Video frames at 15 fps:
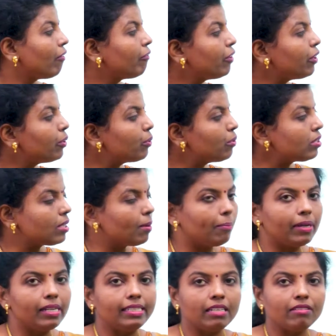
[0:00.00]
we use the
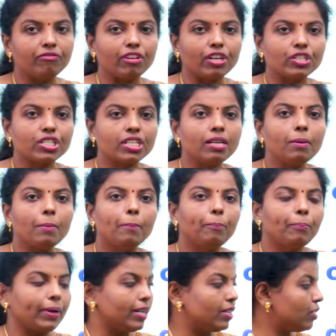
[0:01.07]
built-in function
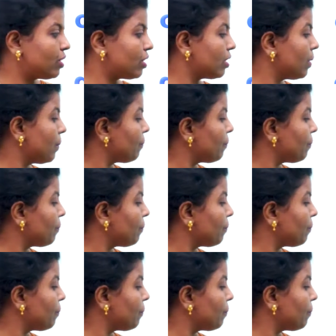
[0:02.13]
print.